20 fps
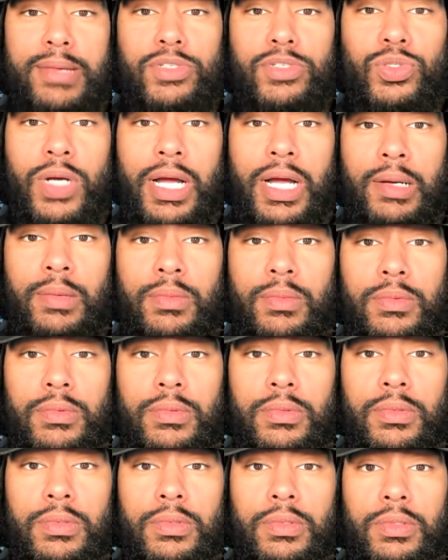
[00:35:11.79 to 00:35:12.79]
drop
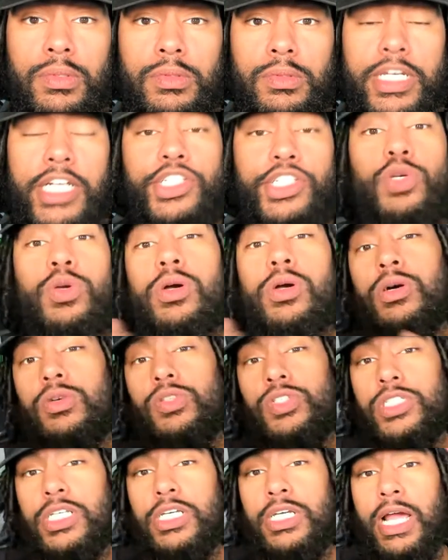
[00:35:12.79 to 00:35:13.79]
that you're gonna go
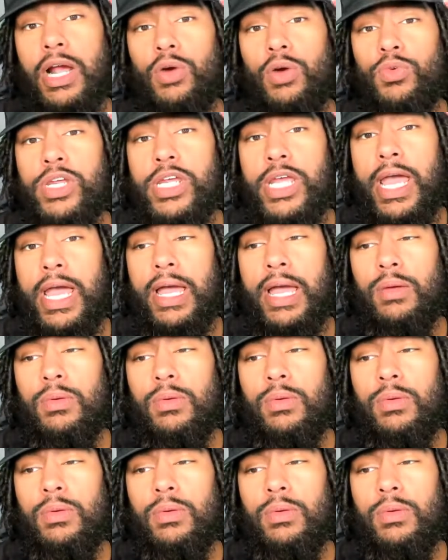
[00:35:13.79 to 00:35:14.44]
seek out rehab.